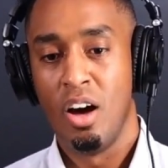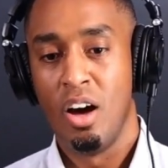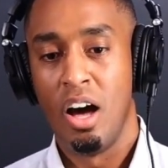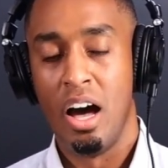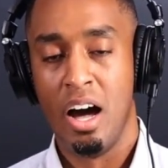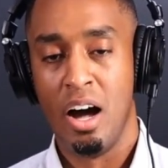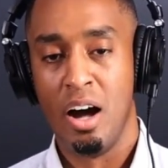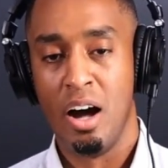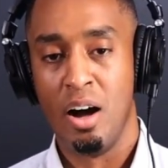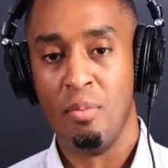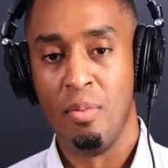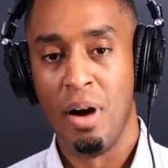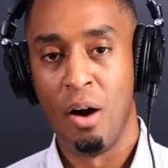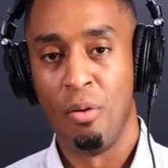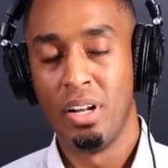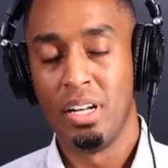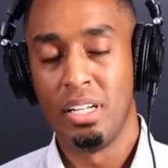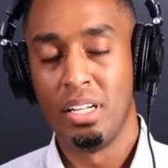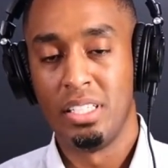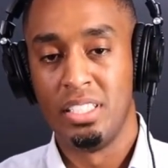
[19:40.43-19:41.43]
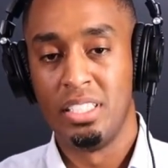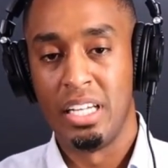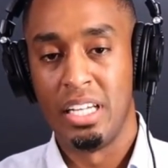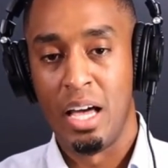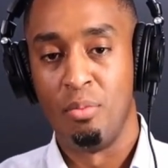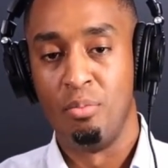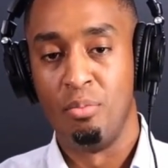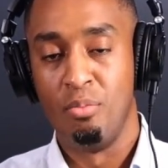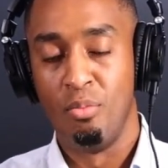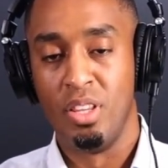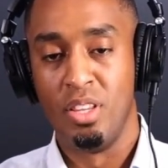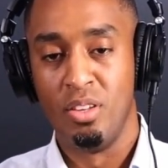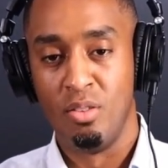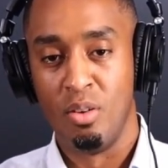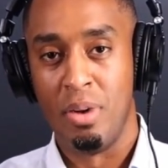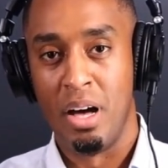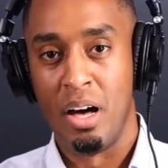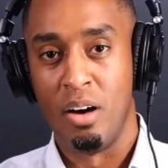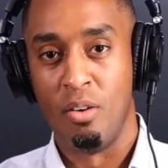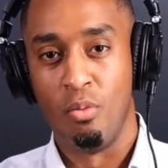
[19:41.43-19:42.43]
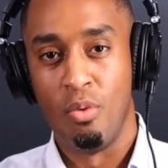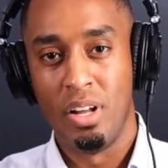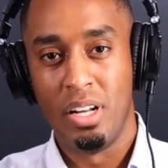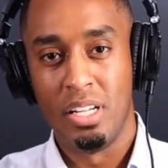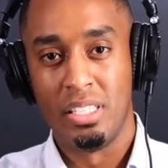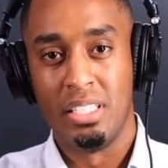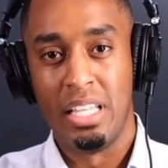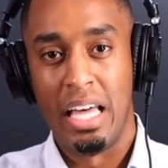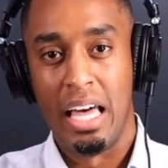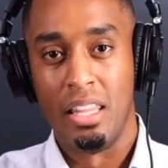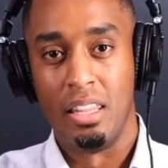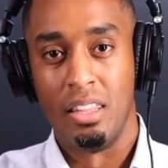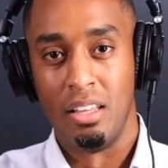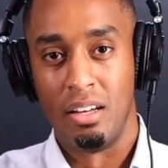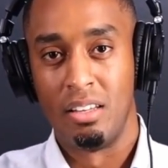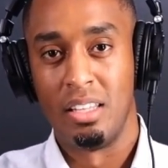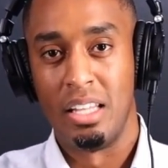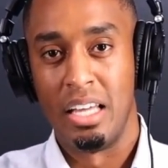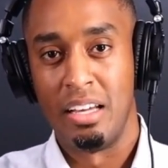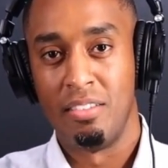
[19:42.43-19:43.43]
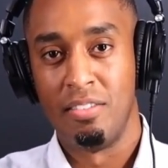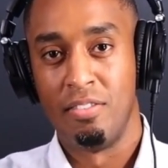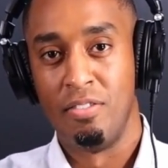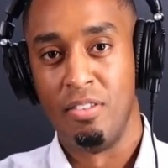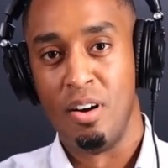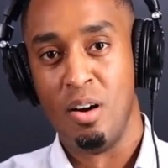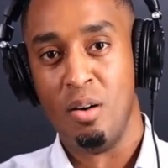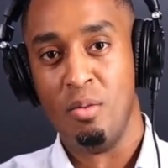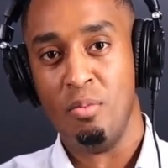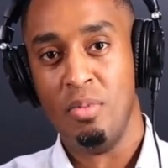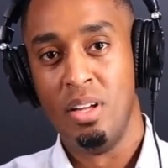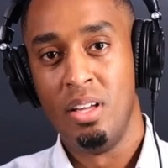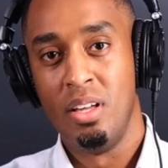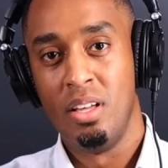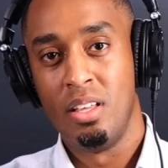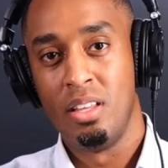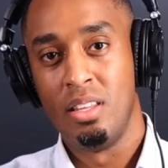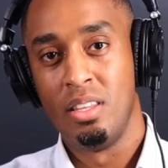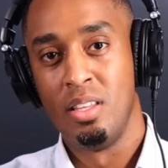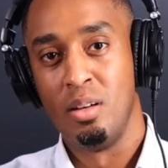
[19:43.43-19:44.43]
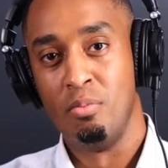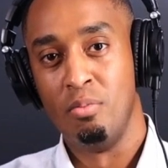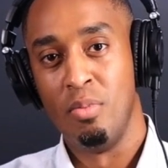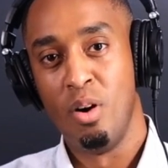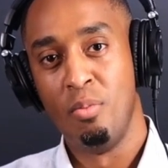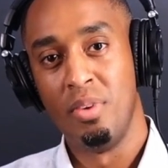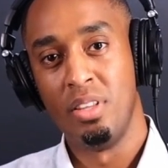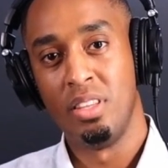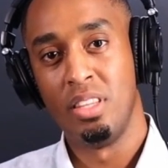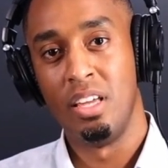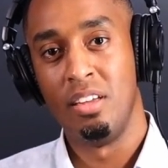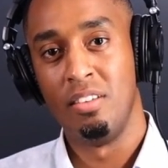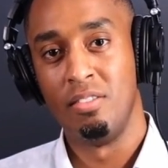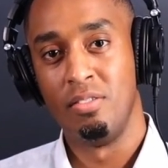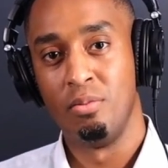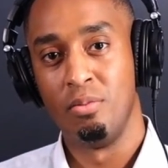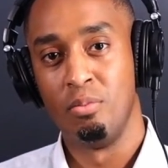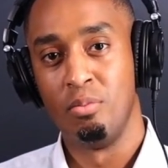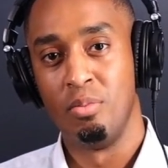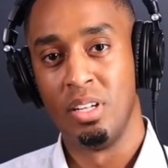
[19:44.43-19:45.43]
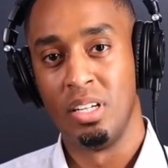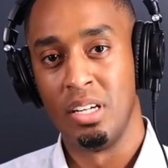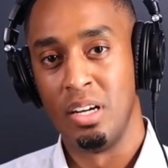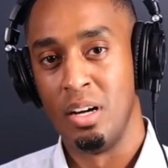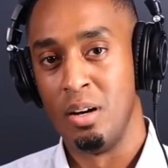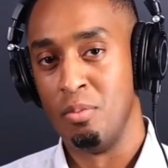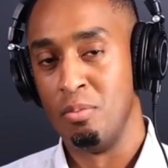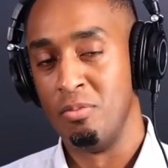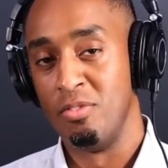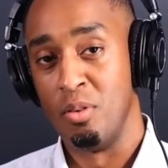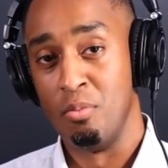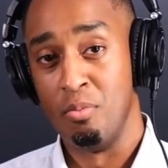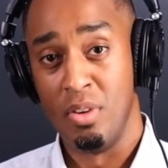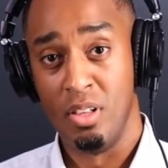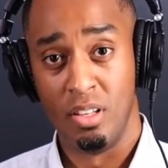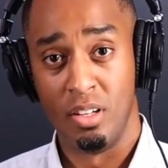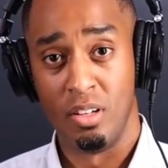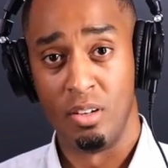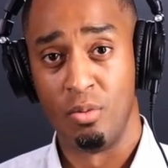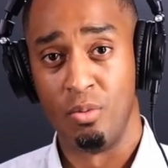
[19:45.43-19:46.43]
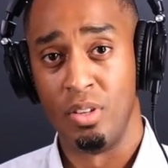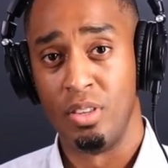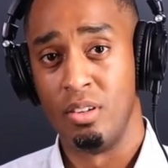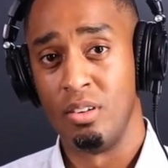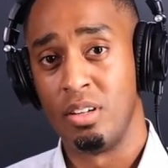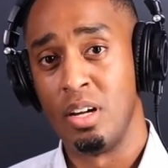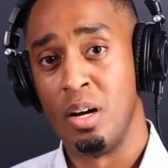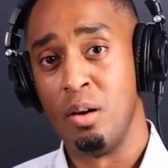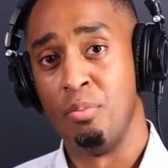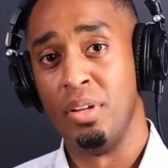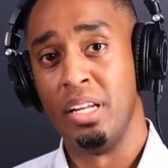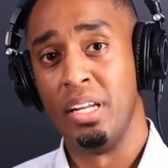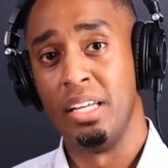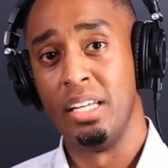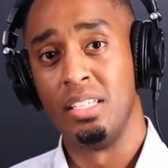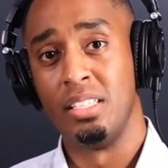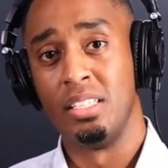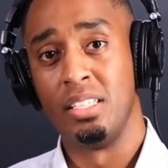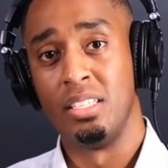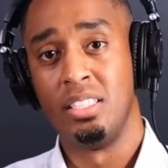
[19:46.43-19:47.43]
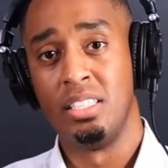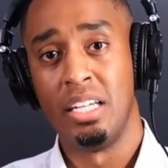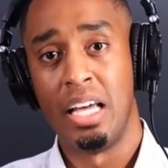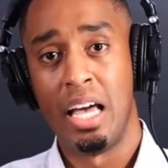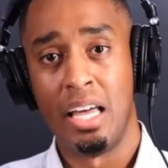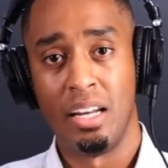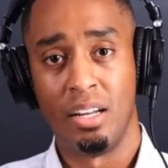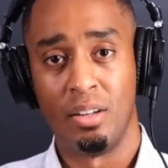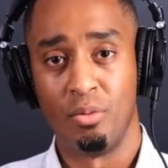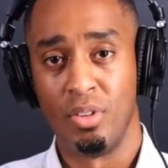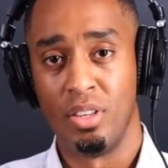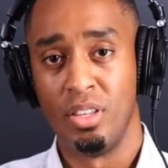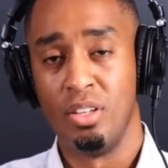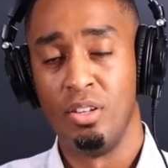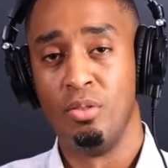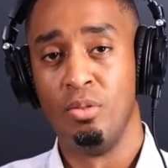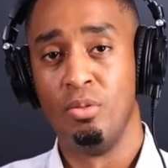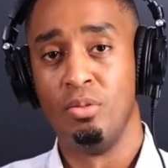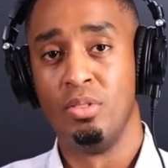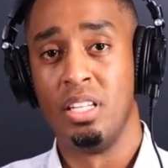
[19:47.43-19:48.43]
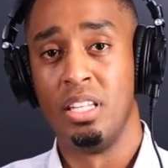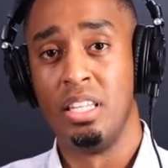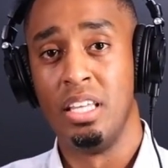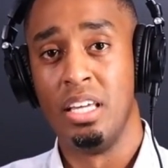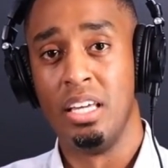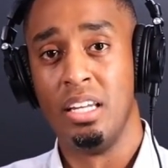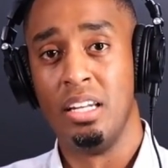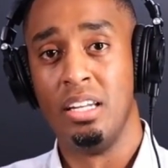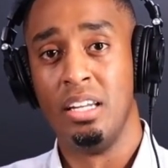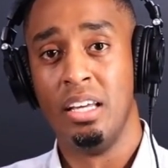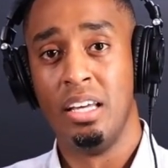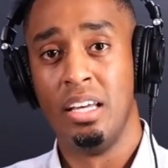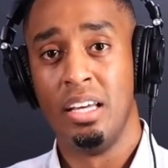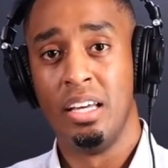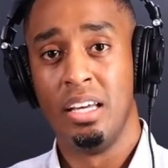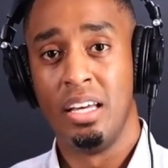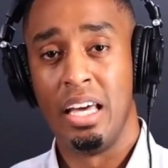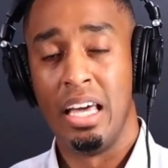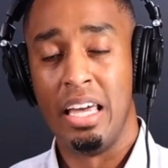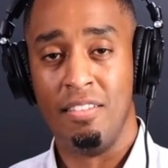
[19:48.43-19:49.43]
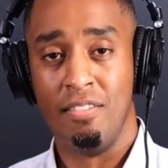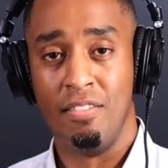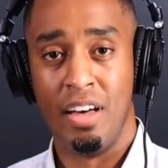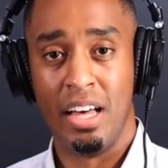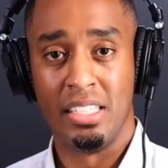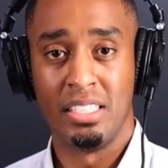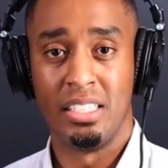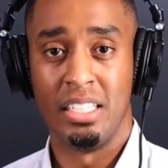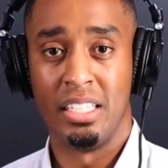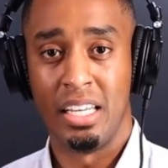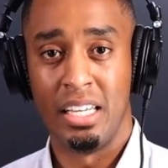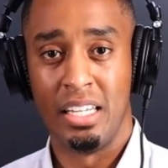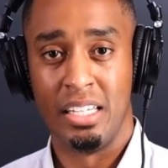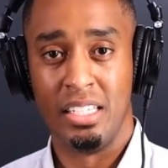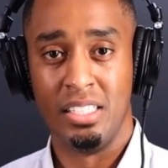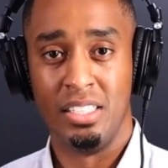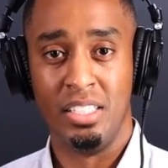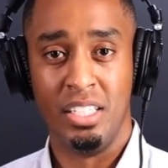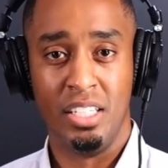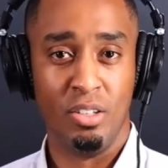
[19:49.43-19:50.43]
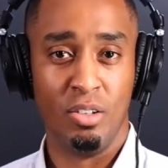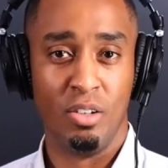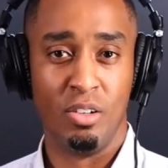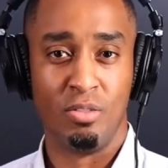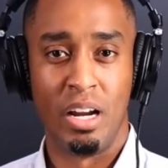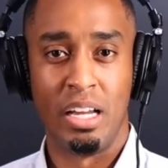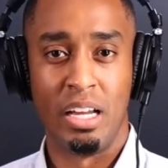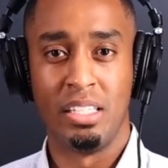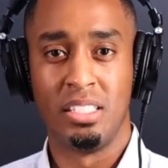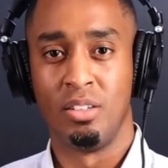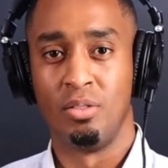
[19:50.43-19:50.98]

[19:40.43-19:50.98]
I wanted to chat with you about what does that look like from the moment they've become familiar with your company to chatting with you to then investing in a deal, right?